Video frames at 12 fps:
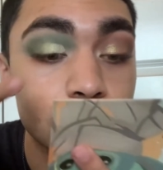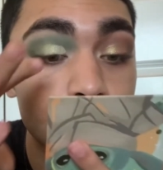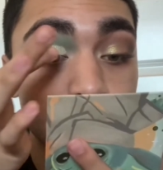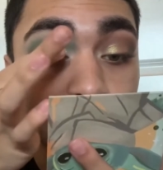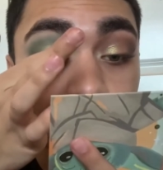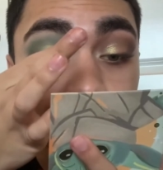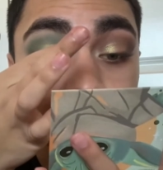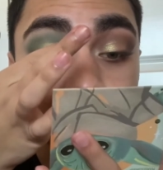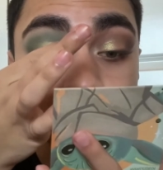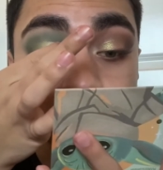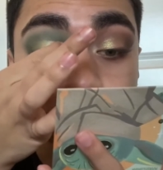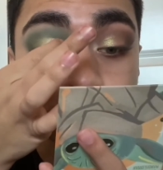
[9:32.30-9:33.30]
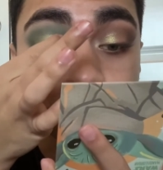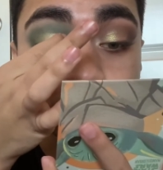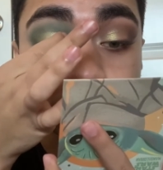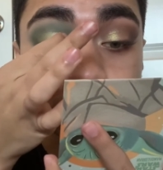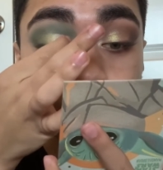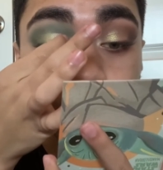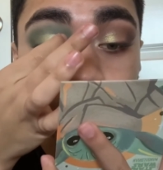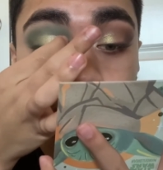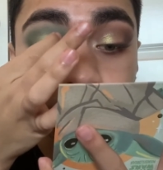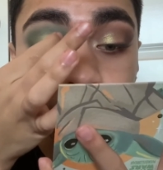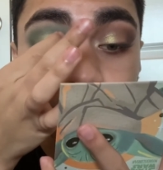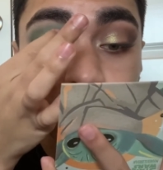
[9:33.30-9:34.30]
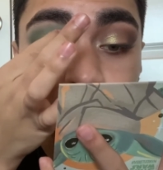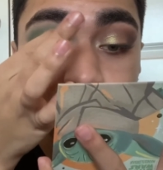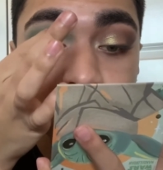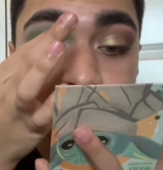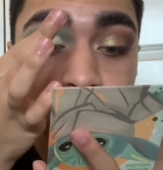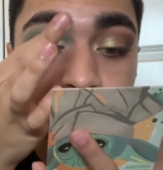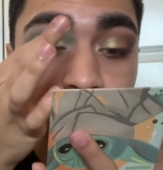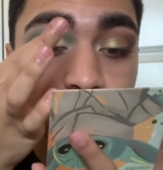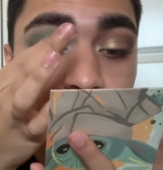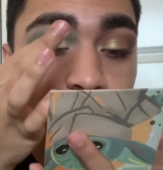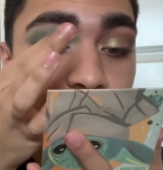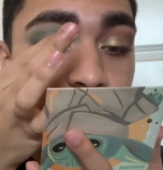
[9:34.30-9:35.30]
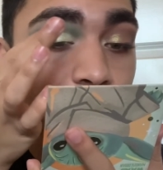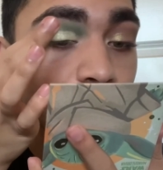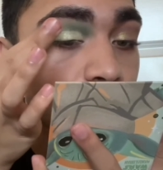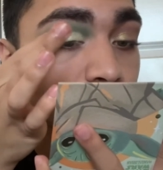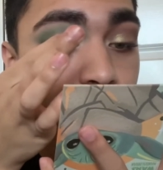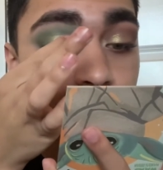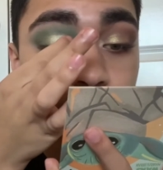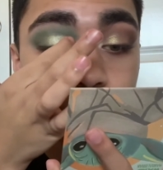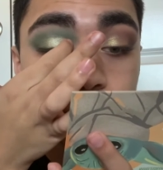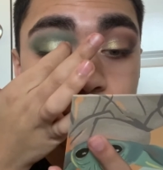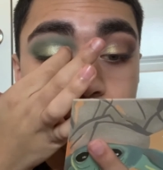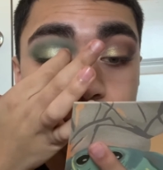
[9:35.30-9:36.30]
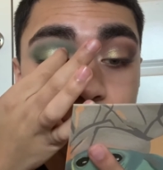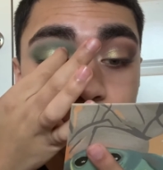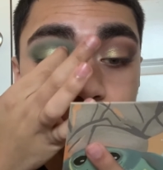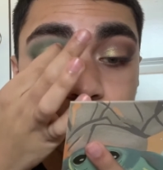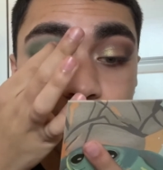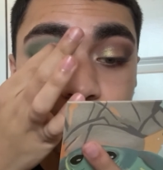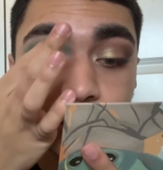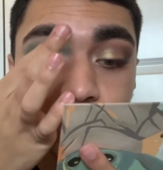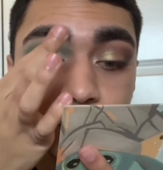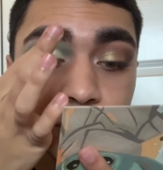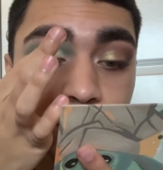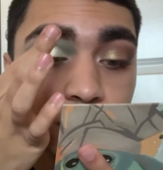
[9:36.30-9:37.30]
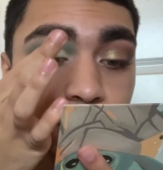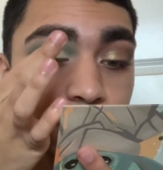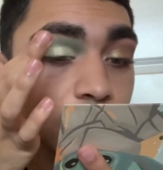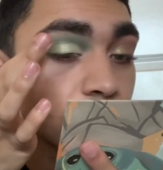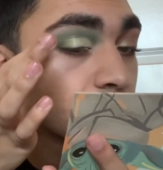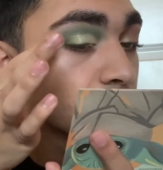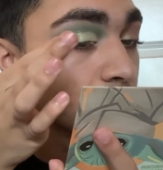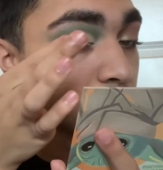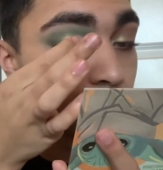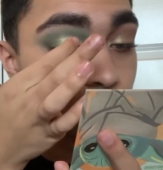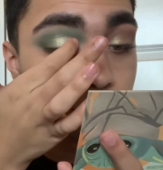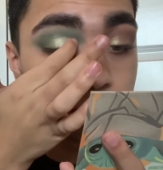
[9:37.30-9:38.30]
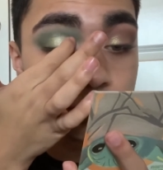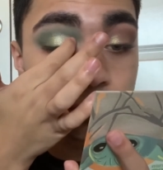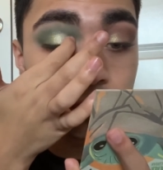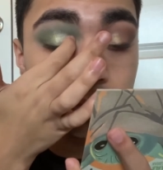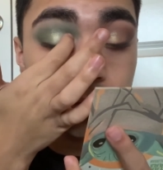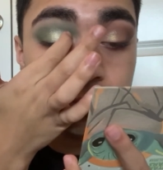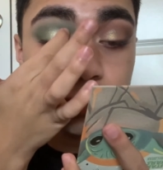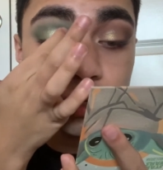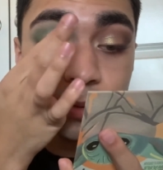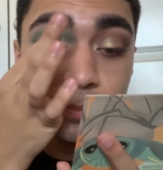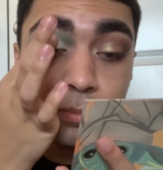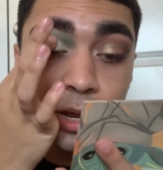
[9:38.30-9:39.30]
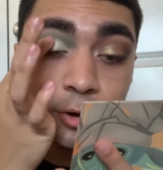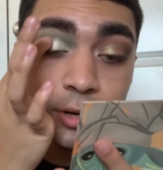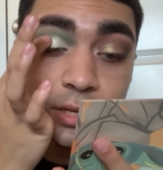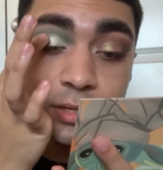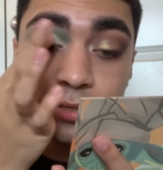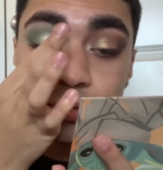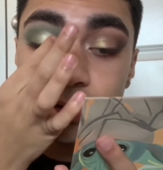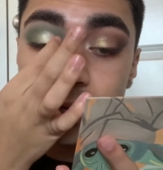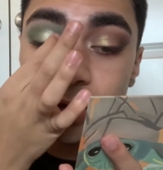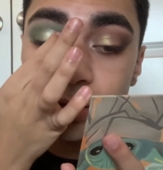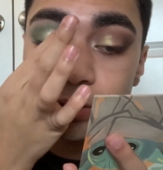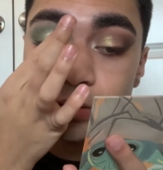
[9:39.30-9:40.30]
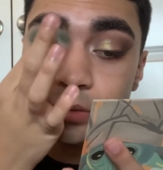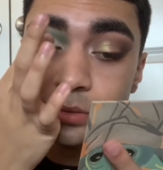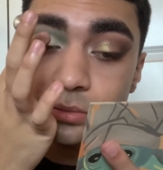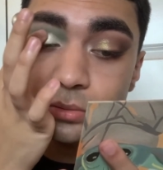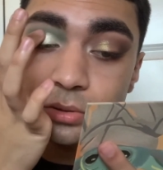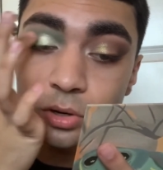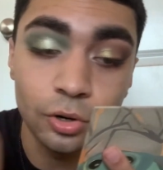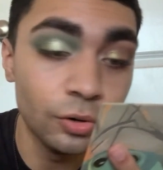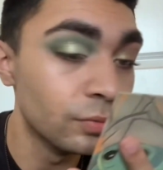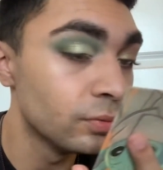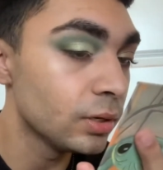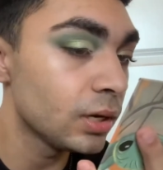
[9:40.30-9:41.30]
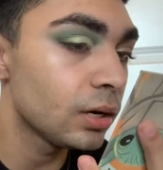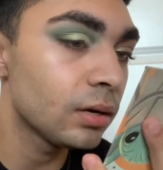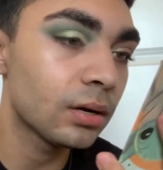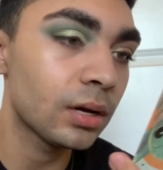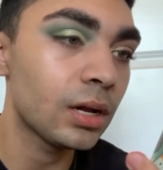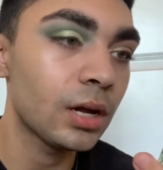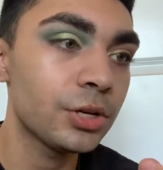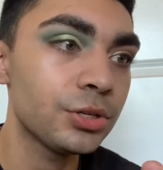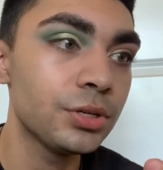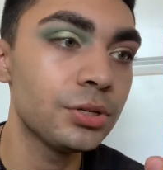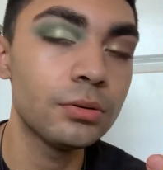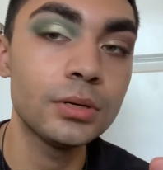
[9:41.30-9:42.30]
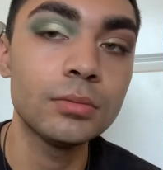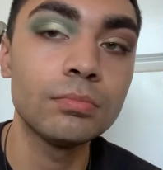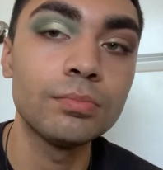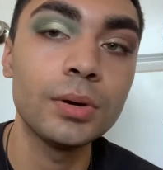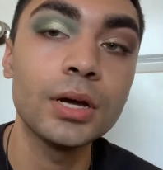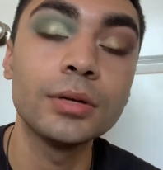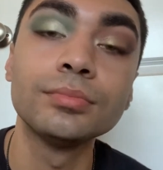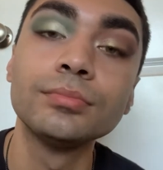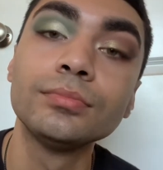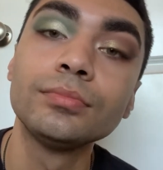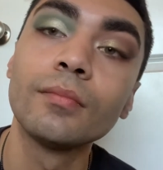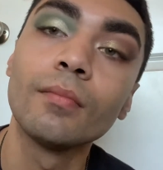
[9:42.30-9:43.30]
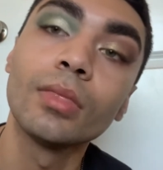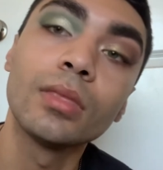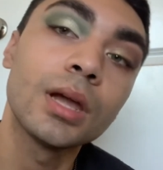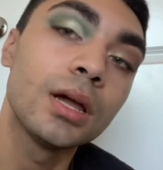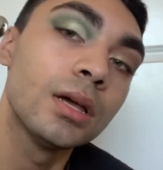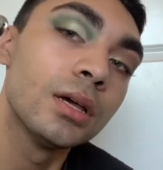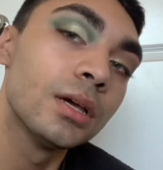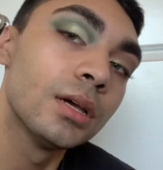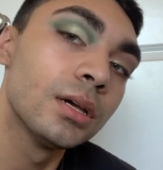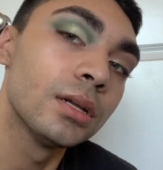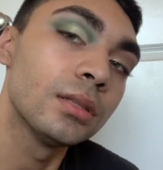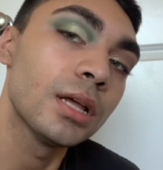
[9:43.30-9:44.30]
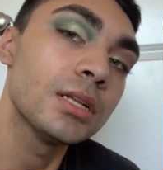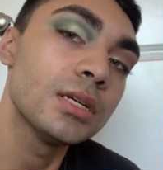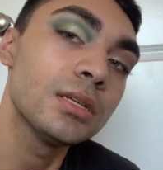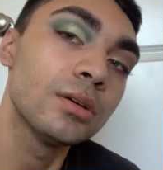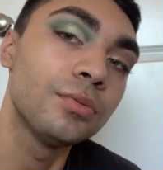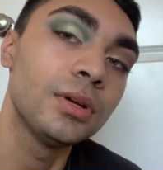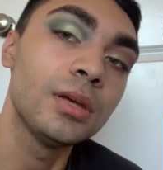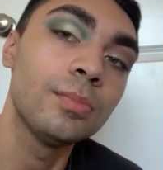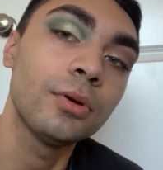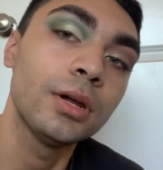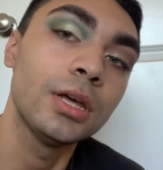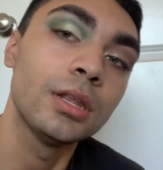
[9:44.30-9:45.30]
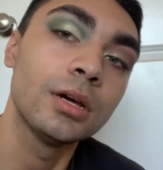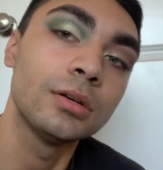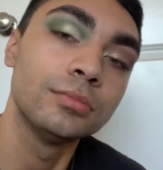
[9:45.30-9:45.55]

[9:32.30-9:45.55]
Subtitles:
Hello. I wasn't expecting that much. Like, oh my god. I'm just gonna marry these two together. Hopefully I can actually do it, but it does look really pretty though.